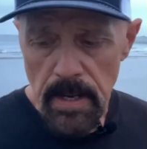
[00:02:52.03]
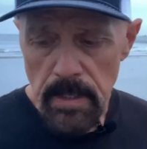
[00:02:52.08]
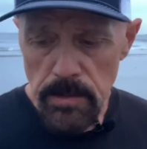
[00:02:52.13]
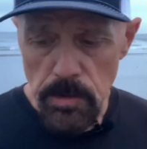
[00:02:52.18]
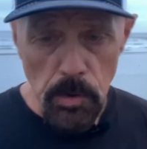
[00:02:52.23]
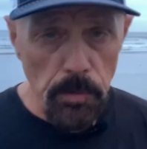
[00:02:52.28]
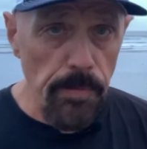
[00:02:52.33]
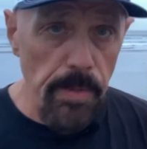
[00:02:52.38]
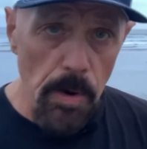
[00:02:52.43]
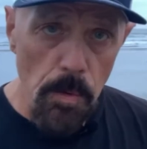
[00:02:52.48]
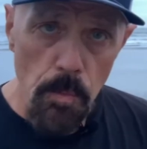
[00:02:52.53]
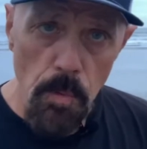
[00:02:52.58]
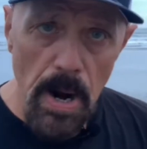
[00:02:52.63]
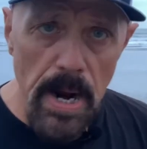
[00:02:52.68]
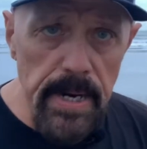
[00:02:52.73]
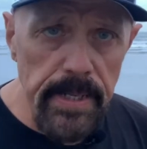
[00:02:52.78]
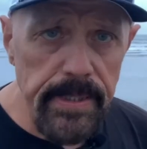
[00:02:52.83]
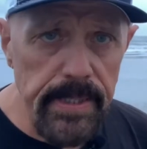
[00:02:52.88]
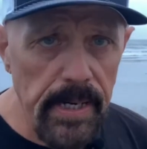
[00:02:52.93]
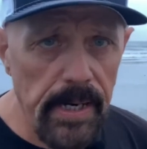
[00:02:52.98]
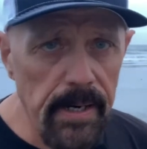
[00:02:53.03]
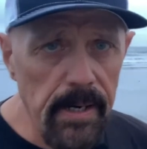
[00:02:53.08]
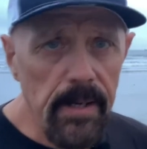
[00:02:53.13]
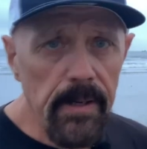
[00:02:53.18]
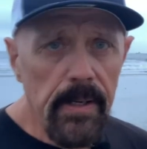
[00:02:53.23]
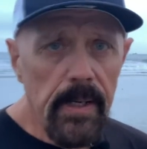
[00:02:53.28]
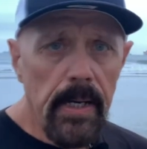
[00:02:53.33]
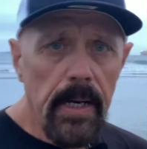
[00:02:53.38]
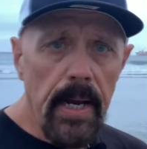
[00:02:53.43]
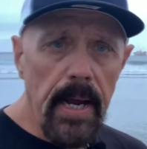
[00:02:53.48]
So they're right there.
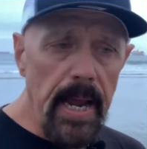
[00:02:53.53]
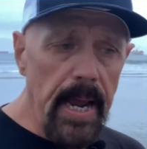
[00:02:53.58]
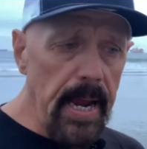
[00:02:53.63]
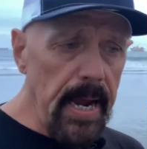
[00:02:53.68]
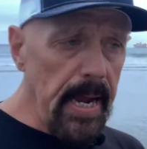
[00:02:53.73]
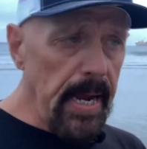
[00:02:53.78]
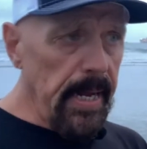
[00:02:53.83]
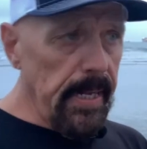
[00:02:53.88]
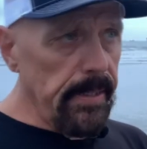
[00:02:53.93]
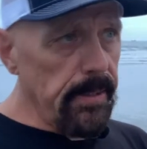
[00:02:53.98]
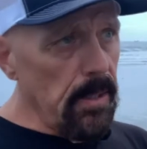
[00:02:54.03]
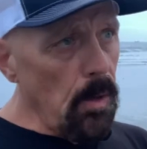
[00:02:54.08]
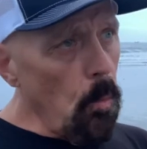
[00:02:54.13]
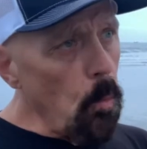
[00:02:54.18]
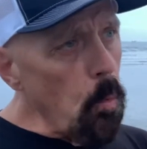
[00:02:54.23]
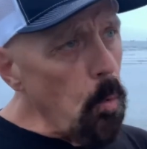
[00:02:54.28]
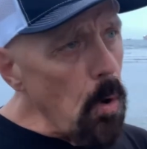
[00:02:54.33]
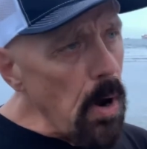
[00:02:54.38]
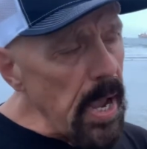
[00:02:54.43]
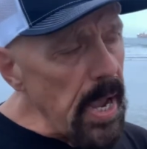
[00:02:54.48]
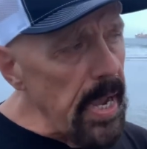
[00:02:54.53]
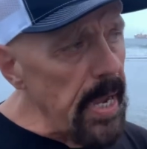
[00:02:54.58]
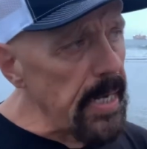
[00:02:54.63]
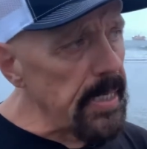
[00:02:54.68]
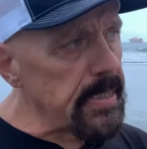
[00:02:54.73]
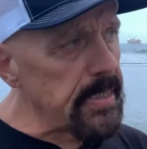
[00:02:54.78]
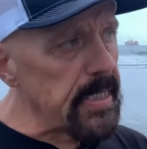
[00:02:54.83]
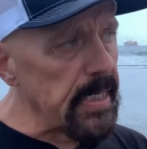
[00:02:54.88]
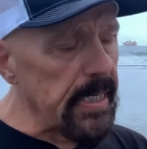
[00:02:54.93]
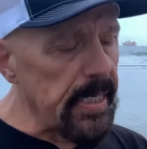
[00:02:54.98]
And the way
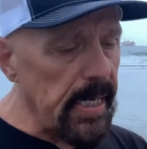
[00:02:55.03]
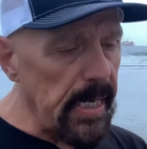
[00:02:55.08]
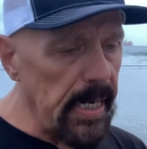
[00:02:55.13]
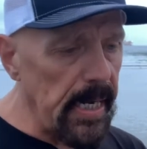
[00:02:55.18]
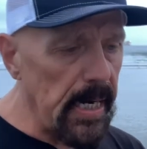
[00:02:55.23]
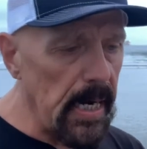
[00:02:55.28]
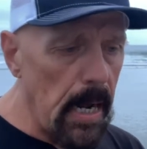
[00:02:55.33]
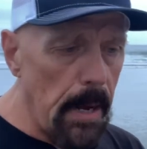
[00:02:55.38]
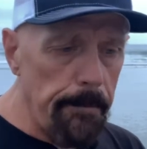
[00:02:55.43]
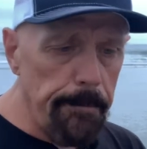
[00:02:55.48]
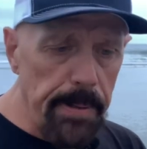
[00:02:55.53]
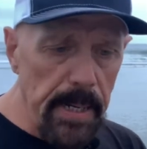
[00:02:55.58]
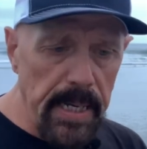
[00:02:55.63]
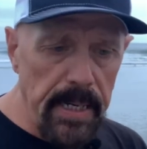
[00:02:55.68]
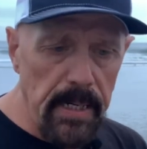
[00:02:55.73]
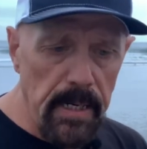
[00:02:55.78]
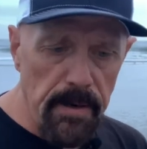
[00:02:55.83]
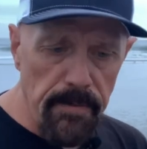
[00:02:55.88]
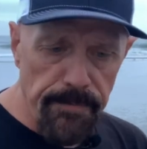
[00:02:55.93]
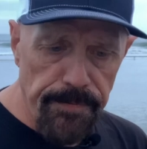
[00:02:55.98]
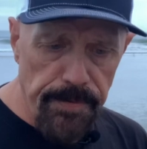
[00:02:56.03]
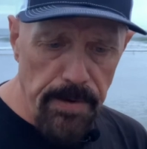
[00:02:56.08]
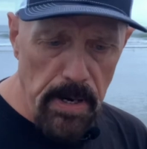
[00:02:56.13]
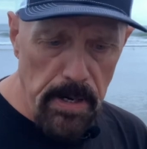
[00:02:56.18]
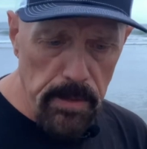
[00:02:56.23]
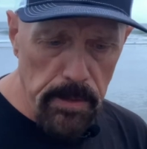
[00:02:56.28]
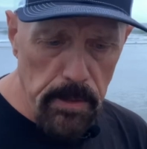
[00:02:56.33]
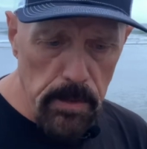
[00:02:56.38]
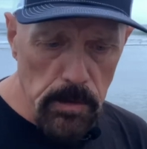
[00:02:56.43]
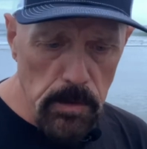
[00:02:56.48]
to get a bait in
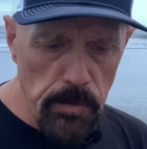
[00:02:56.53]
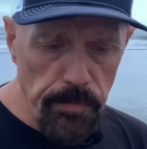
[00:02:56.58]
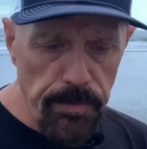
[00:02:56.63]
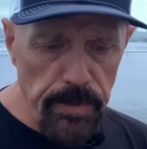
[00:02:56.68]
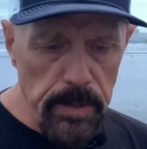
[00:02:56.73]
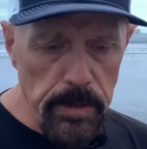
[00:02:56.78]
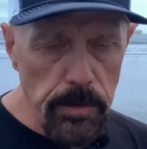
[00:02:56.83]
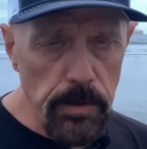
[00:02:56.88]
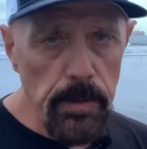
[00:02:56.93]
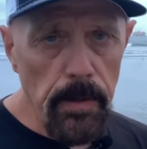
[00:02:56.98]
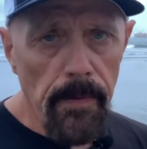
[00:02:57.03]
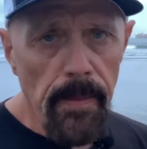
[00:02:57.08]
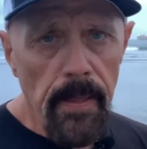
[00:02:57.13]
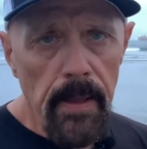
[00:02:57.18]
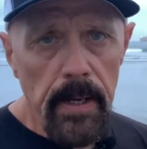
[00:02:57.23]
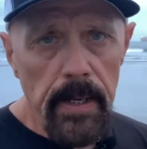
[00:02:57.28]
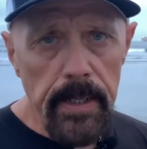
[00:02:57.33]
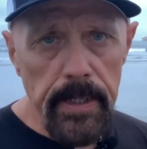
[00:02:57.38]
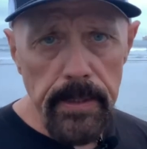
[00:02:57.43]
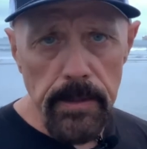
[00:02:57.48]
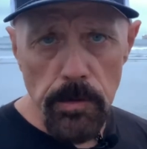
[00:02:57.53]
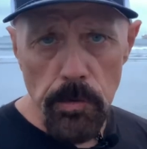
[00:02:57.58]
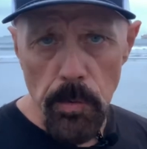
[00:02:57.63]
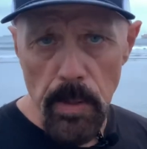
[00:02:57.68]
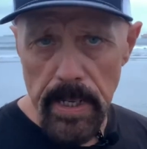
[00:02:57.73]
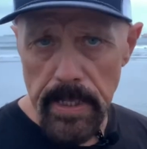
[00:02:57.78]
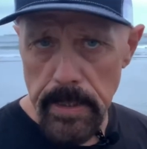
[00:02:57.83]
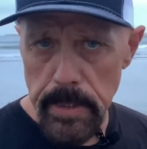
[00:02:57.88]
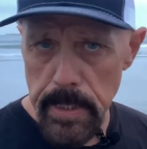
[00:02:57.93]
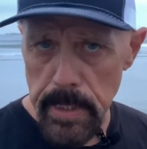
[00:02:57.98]
front of those fish is to
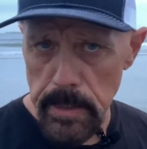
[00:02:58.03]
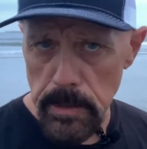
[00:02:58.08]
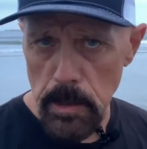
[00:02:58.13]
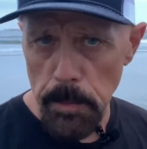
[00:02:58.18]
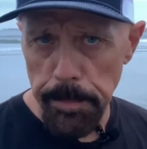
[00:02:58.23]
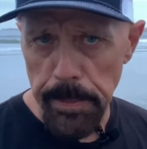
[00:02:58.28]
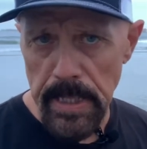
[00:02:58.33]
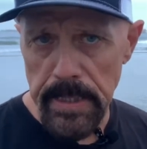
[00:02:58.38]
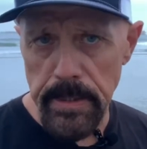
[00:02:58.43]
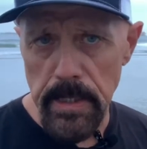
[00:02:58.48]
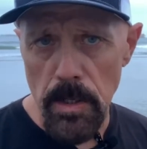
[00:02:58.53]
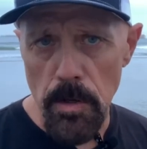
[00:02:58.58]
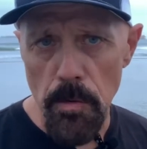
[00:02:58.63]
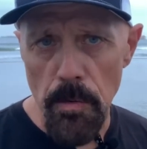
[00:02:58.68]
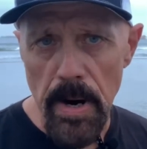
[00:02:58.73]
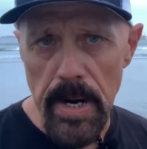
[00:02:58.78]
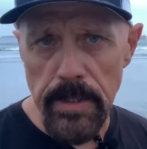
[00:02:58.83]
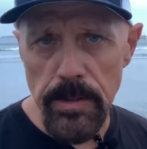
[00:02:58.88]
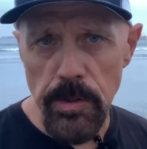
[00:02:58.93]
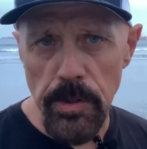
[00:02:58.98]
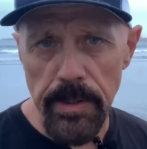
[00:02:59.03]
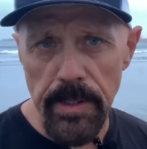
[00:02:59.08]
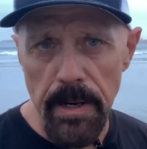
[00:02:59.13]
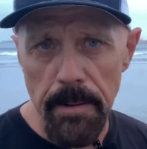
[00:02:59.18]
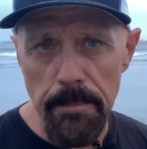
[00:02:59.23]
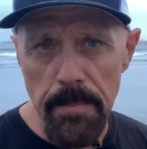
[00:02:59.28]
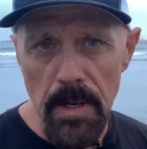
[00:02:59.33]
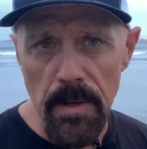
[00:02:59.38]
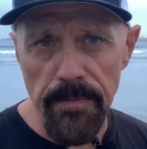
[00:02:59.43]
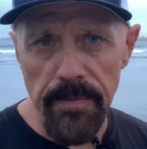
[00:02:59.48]
anticipate the direction they're
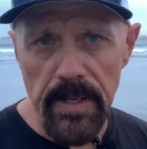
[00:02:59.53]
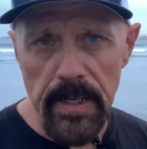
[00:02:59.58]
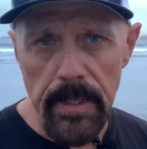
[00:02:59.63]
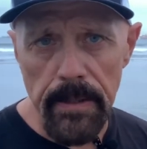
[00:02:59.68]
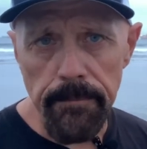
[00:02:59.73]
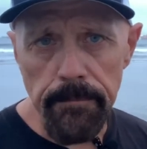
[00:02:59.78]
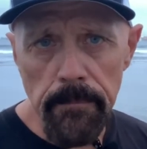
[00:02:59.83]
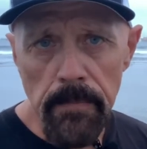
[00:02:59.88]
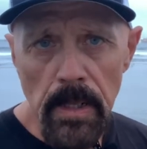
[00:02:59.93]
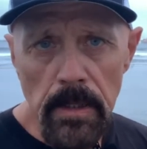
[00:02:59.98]
moving in.